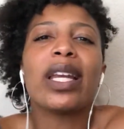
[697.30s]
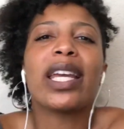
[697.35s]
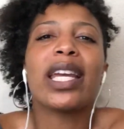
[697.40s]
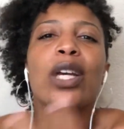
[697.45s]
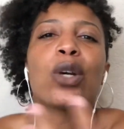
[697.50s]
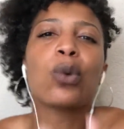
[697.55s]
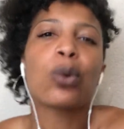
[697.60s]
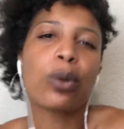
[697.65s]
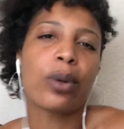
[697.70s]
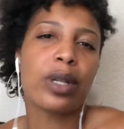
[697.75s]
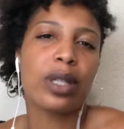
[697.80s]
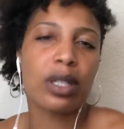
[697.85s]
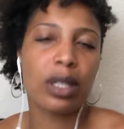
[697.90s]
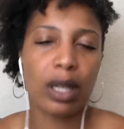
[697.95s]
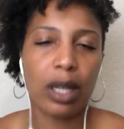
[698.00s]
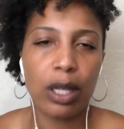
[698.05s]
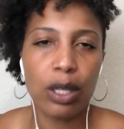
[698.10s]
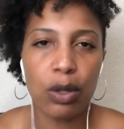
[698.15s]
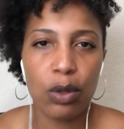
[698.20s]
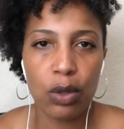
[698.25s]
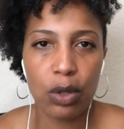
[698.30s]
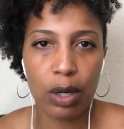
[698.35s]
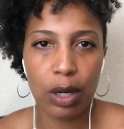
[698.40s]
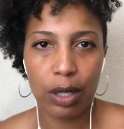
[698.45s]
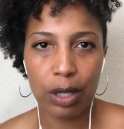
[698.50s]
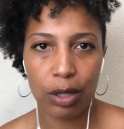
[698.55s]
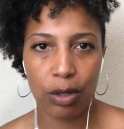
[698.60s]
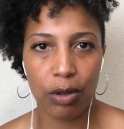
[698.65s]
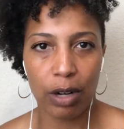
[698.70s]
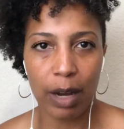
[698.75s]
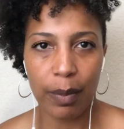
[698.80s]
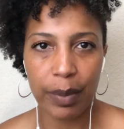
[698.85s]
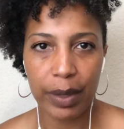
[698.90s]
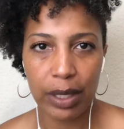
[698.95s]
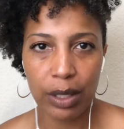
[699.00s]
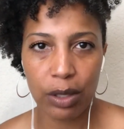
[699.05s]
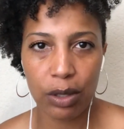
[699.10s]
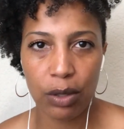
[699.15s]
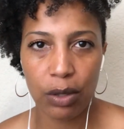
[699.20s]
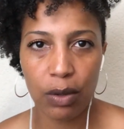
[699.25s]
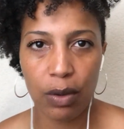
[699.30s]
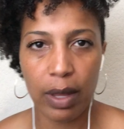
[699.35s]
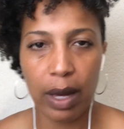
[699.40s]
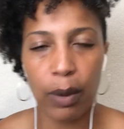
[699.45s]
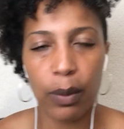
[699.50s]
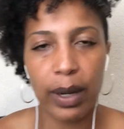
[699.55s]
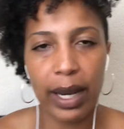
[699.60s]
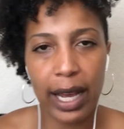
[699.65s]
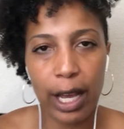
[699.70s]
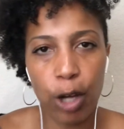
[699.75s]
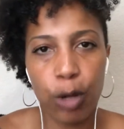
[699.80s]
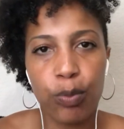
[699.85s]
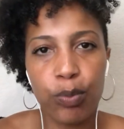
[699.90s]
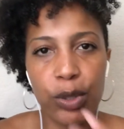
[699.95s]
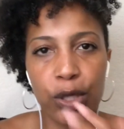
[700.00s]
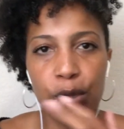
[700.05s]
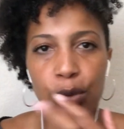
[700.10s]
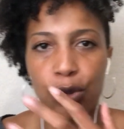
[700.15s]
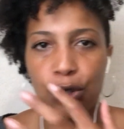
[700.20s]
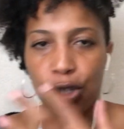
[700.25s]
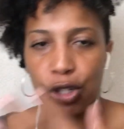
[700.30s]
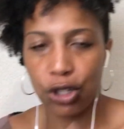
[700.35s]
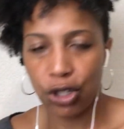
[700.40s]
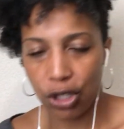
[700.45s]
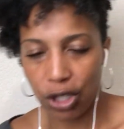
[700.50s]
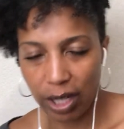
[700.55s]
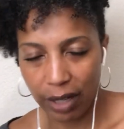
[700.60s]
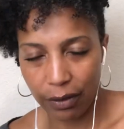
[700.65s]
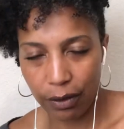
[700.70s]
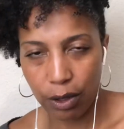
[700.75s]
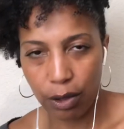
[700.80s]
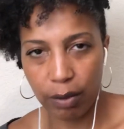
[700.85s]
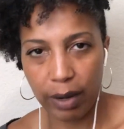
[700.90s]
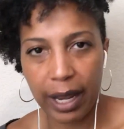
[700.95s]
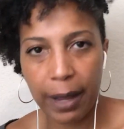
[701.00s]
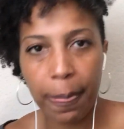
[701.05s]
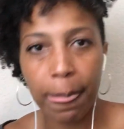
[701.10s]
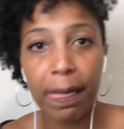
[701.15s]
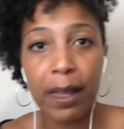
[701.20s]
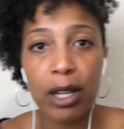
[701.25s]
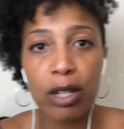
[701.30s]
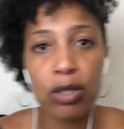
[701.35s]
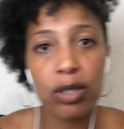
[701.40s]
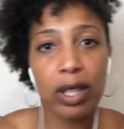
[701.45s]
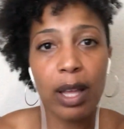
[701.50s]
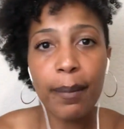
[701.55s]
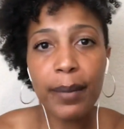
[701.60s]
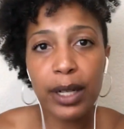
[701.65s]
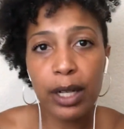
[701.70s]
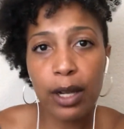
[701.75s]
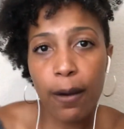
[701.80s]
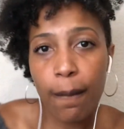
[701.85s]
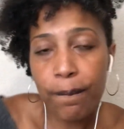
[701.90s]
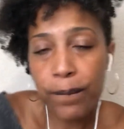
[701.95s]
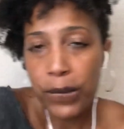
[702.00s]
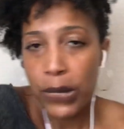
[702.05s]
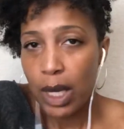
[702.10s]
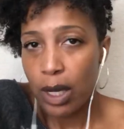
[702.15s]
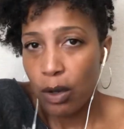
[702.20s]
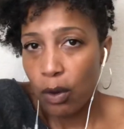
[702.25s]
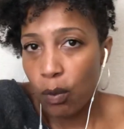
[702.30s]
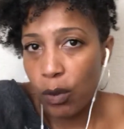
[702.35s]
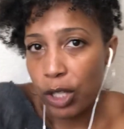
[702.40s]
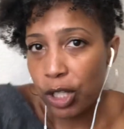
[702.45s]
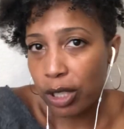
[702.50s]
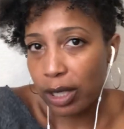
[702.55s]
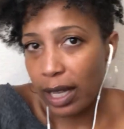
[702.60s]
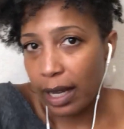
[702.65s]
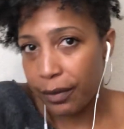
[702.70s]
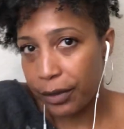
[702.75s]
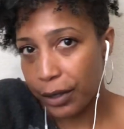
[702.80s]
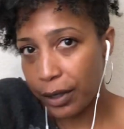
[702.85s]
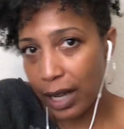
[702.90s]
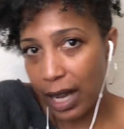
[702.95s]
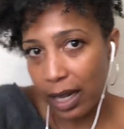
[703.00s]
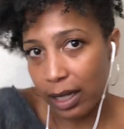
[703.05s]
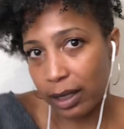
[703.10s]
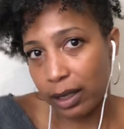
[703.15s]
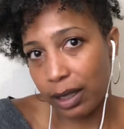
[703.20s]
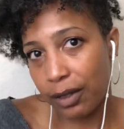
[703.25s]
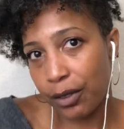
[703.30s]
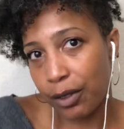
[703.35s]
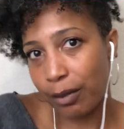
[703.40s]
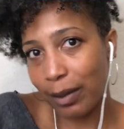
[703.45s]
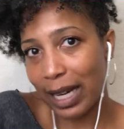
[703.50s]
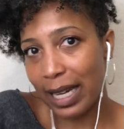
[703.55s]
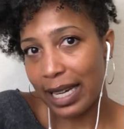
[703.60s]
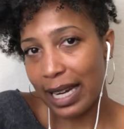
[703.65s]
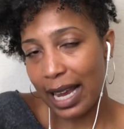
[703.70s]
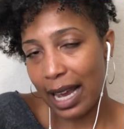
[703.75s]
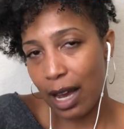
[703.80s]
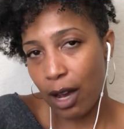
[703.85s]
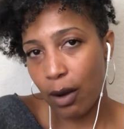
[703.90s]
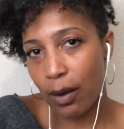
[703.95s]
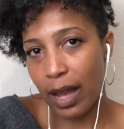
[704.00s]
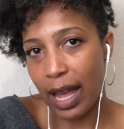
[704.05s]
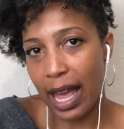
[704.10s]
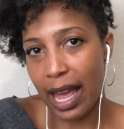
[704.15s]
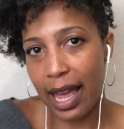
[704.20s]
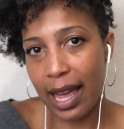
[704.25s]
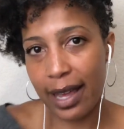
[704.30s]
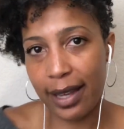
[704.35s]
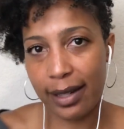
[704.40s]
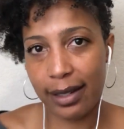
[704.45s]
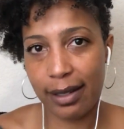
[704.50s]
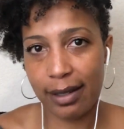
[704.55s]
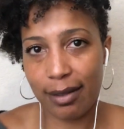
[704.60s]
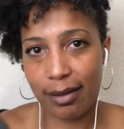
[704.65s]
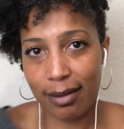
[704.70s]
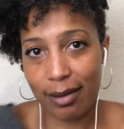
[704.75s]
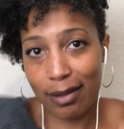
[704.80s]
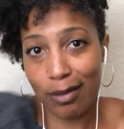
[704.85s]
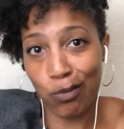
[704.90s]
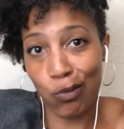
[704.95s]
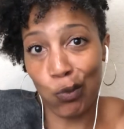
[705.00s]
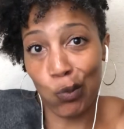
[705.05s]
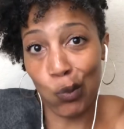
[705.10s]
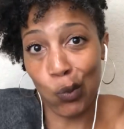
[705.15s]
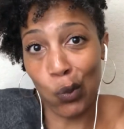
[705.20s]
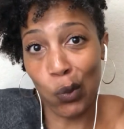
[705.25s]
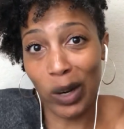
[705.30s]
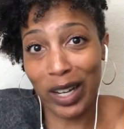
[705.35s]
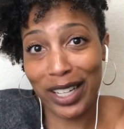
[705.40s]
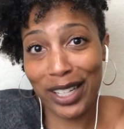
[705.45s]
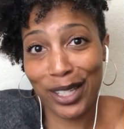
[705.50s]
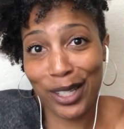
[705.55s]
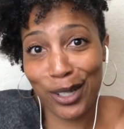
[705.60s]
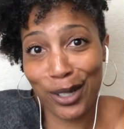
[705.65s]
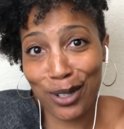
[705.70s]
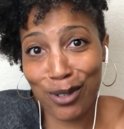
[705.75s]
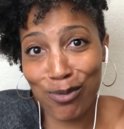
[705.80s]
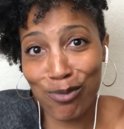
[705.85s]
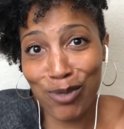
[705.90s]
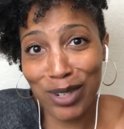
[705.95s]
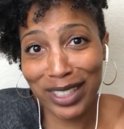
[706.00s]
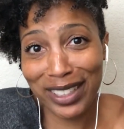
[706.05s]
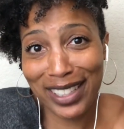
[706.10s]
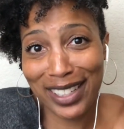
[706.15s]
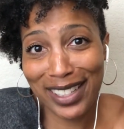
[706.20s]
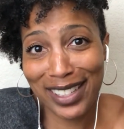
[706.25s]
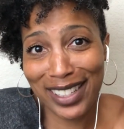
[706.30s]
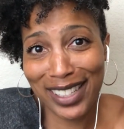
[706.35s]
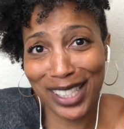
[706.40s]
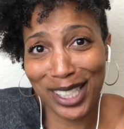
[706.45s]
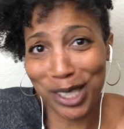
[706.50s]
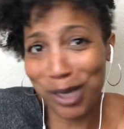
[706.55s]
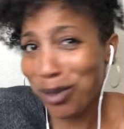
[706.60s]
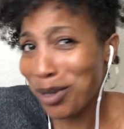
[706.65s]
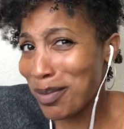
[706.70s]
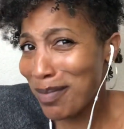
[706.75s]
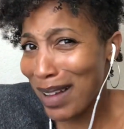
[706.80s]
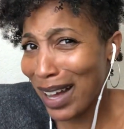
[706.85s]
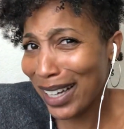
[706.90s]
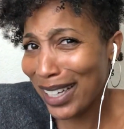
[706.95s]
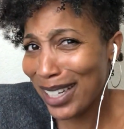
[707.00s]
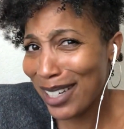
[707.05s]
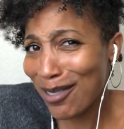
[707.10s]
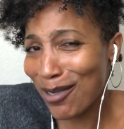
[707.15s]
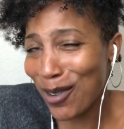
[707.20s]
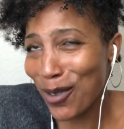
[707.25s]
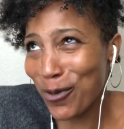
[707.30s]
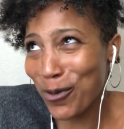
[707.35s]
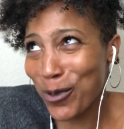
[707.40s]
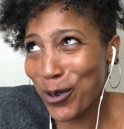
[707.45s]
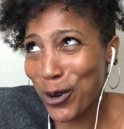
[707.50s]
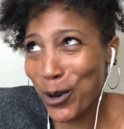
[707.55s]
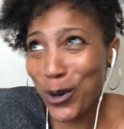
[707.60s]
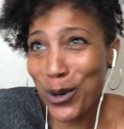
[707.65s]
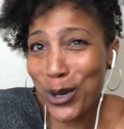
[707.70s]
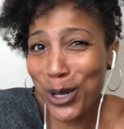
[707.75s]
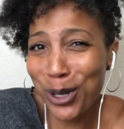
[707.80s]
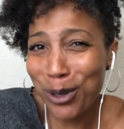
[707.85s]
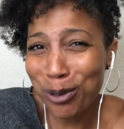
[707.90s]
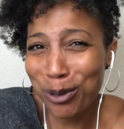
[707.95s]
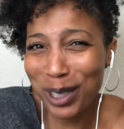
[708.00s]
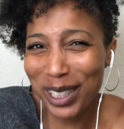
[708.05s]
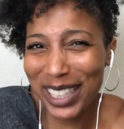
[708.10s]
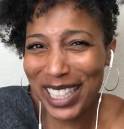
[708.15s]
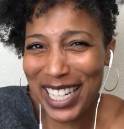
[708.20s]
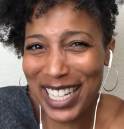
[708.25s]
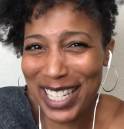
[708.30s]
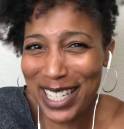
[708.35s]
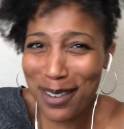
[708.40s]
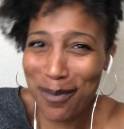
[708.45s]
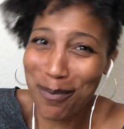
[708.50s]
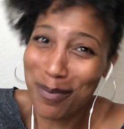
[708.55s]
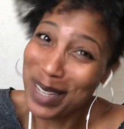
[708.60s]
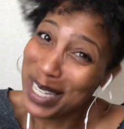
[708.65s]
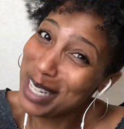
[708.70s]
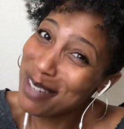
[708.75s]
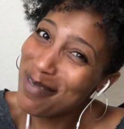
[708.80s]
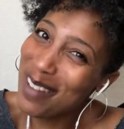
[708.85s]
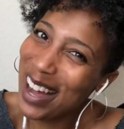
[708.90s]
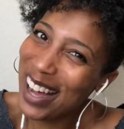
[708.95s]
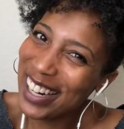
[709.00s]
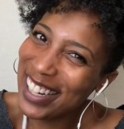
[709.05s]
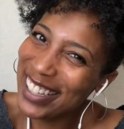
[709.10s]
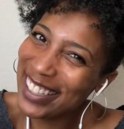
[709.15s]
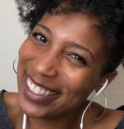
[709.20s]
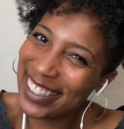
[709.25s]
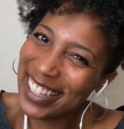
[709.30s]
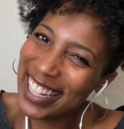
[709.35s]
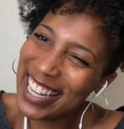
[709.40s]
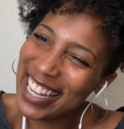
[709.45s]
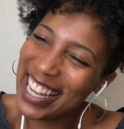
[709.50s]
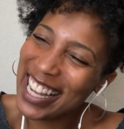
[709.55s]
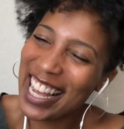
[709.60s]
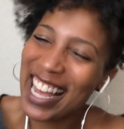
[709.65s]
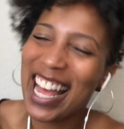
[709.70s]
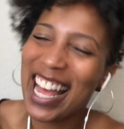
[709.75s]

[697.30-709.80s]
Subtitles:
inquiries can you start to drop into that would help you shift, right? So let me know which life you're kind of living right now and what you're willing to do about it, who you're willing to be about it, right?